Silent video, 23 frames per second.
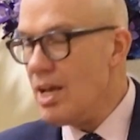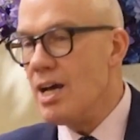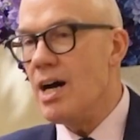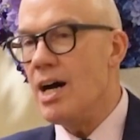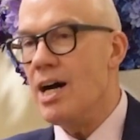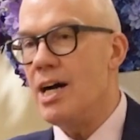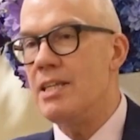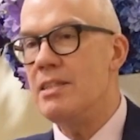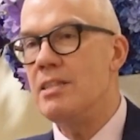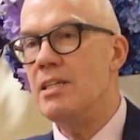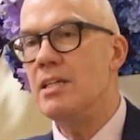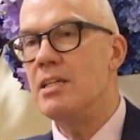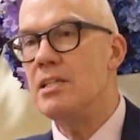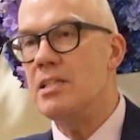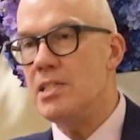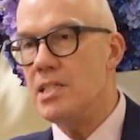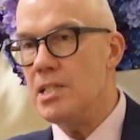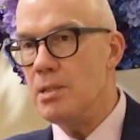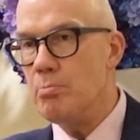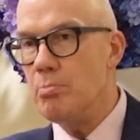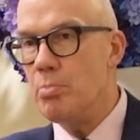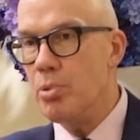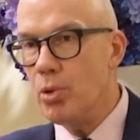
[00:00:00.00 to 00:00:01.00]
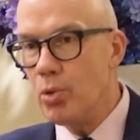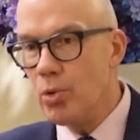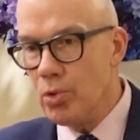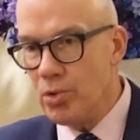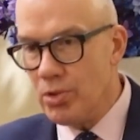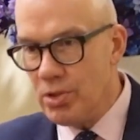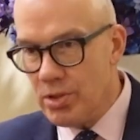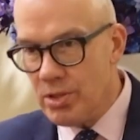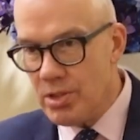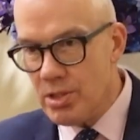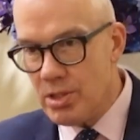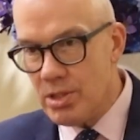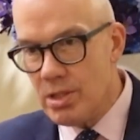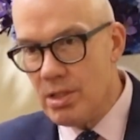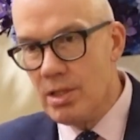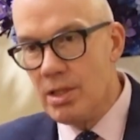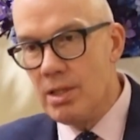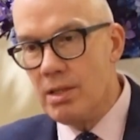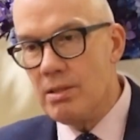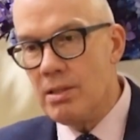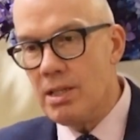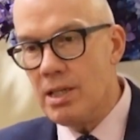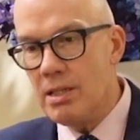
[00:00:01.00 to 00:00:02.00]
I think it's important.
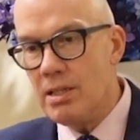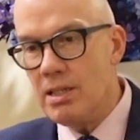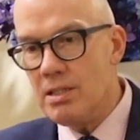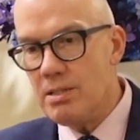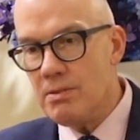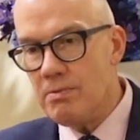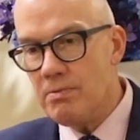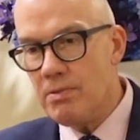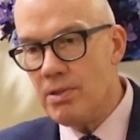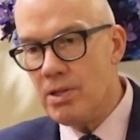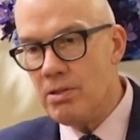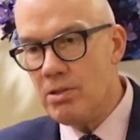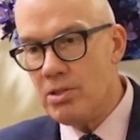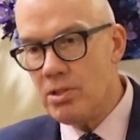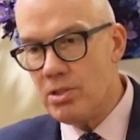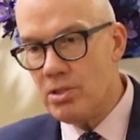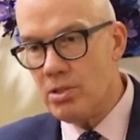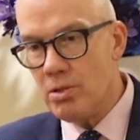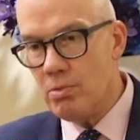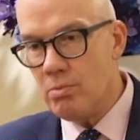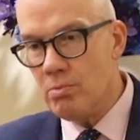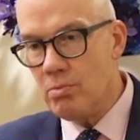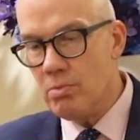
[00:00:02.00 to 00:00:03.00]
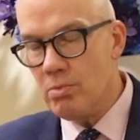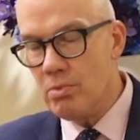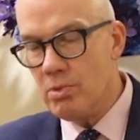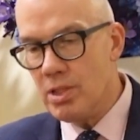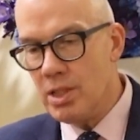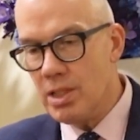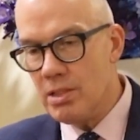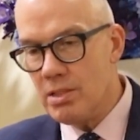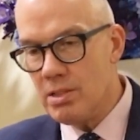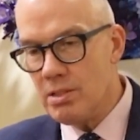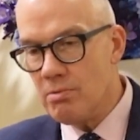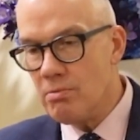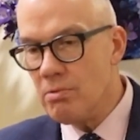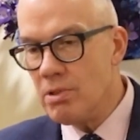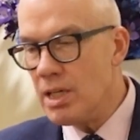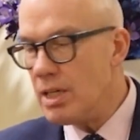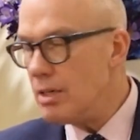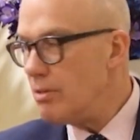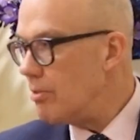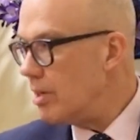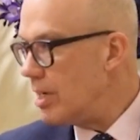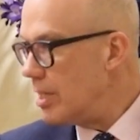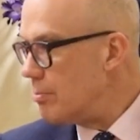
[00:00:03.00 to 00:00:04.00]
They need to focus on things that
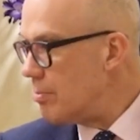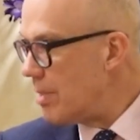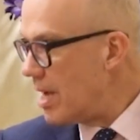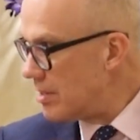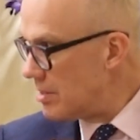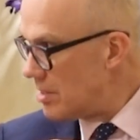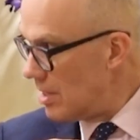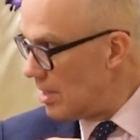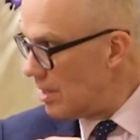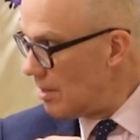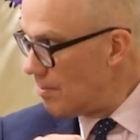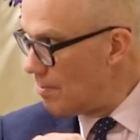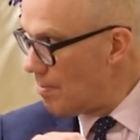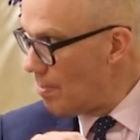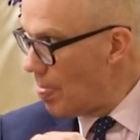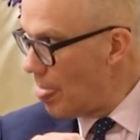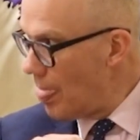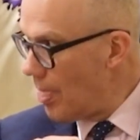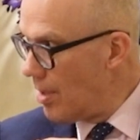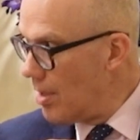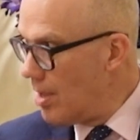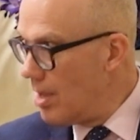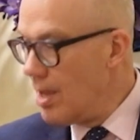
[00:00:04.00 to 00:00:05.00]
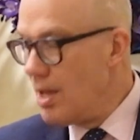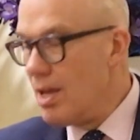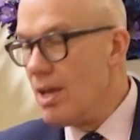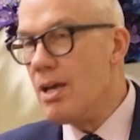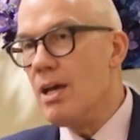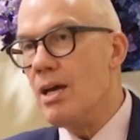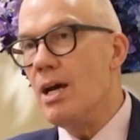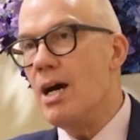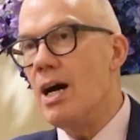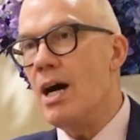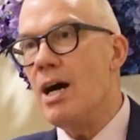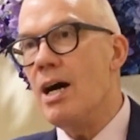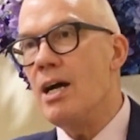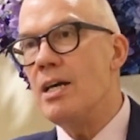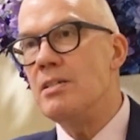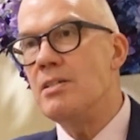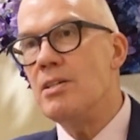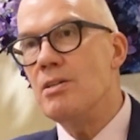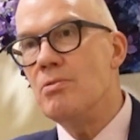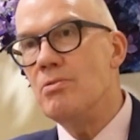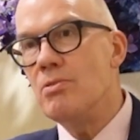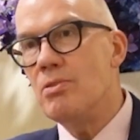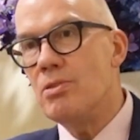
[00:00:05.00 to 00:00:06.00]
really, really matter. I
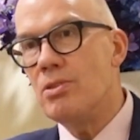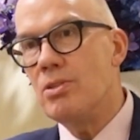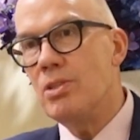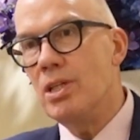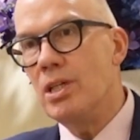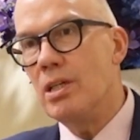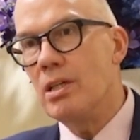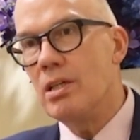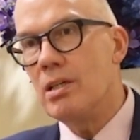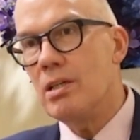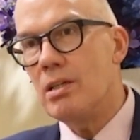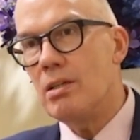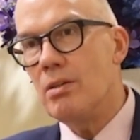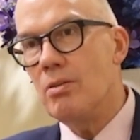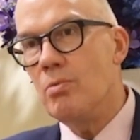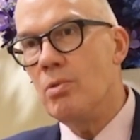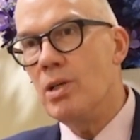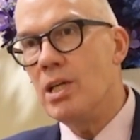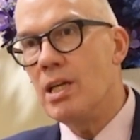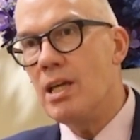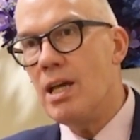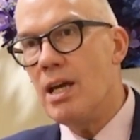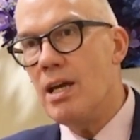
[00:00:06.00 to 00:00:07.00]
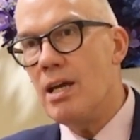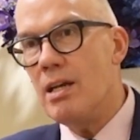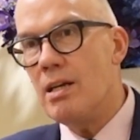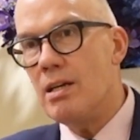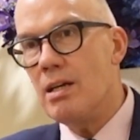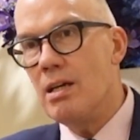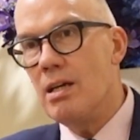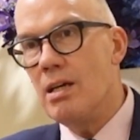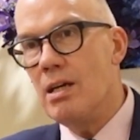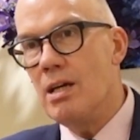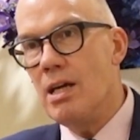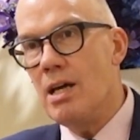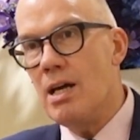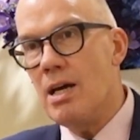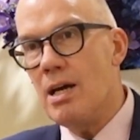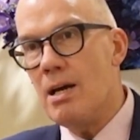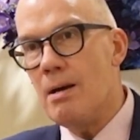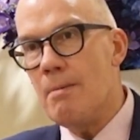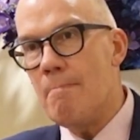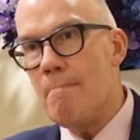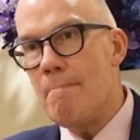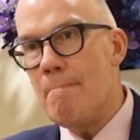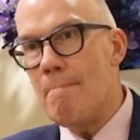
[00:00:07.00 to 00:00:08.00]
don't think we get...
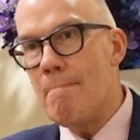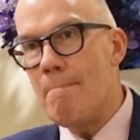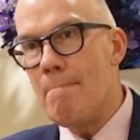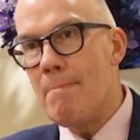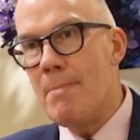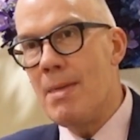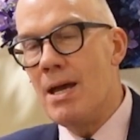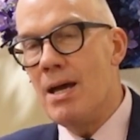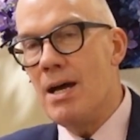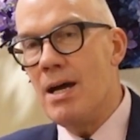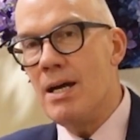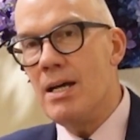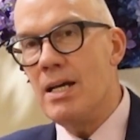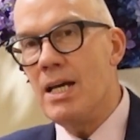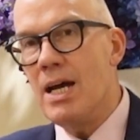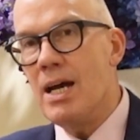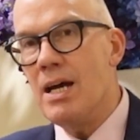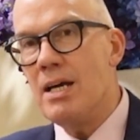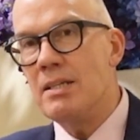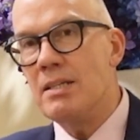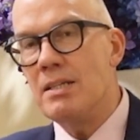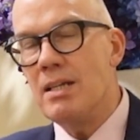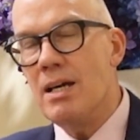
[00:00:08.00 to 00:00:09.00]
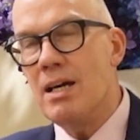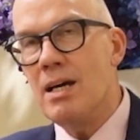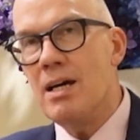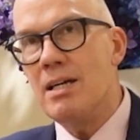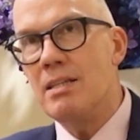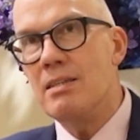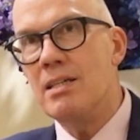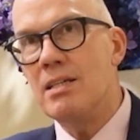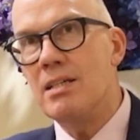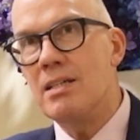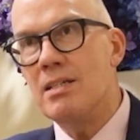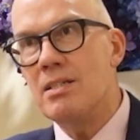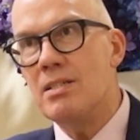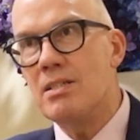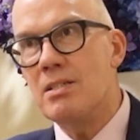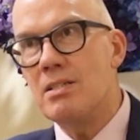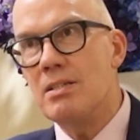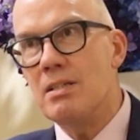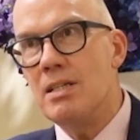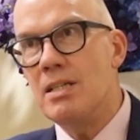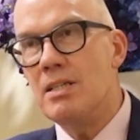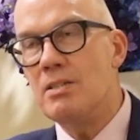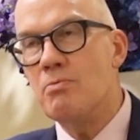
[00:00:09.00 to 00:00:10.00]
I think
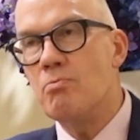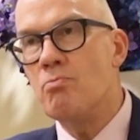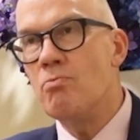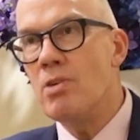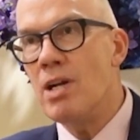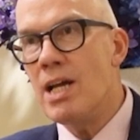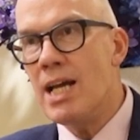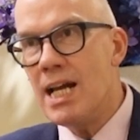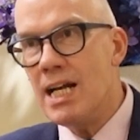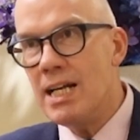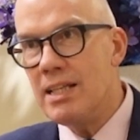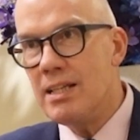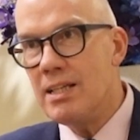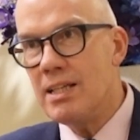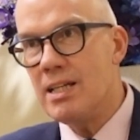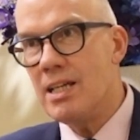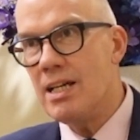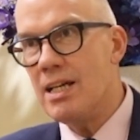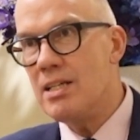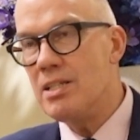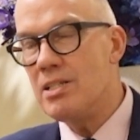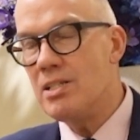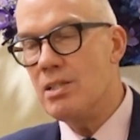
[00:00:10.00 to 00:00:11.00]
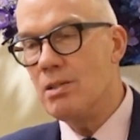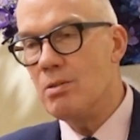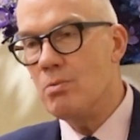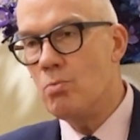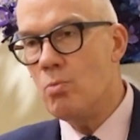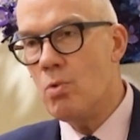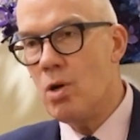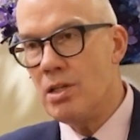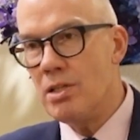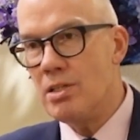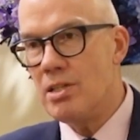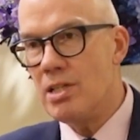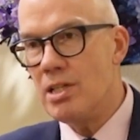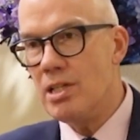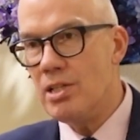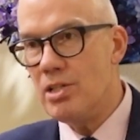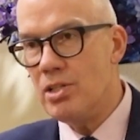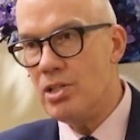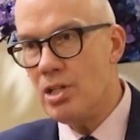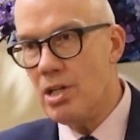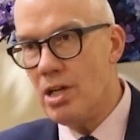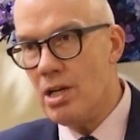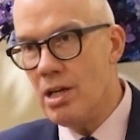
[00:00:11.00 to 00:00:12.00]
it's rarely the case that one
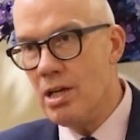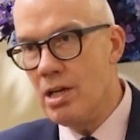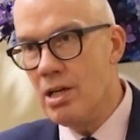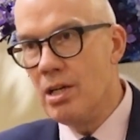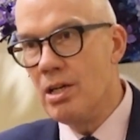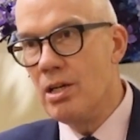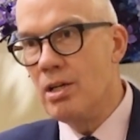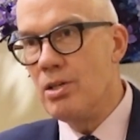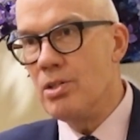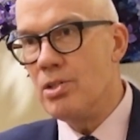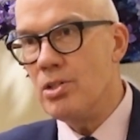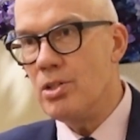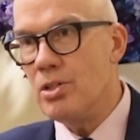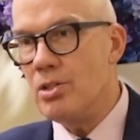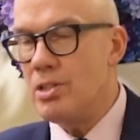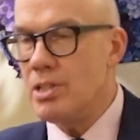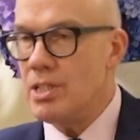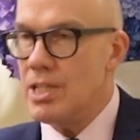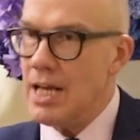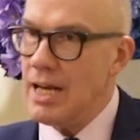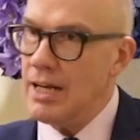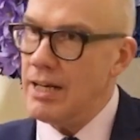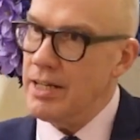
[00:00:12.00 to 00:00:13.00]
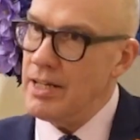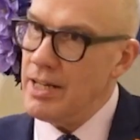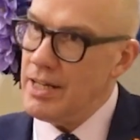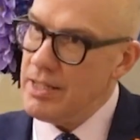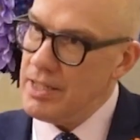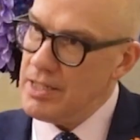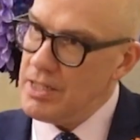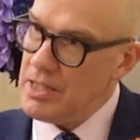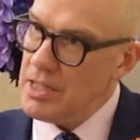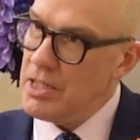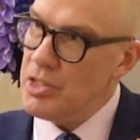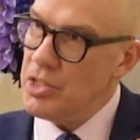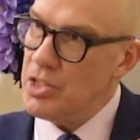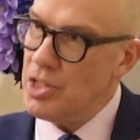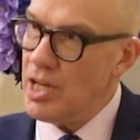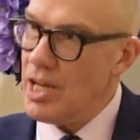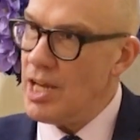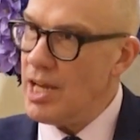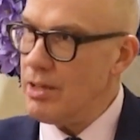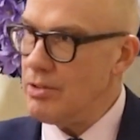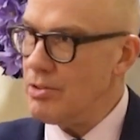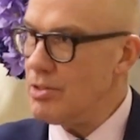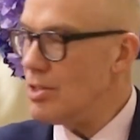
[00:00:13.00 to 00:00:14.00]
teacher should tell another teacher
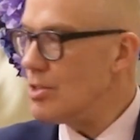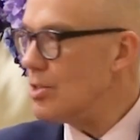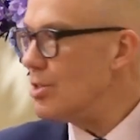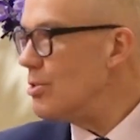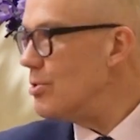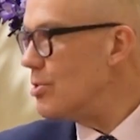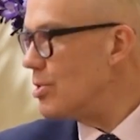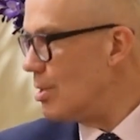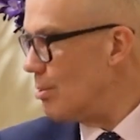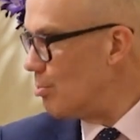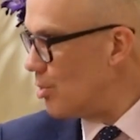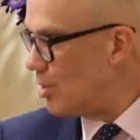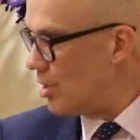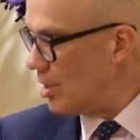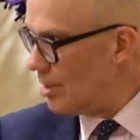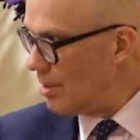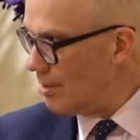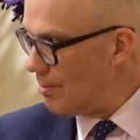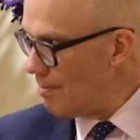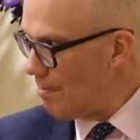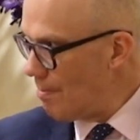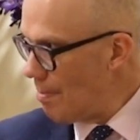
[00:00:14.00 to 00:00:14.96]
how to do something,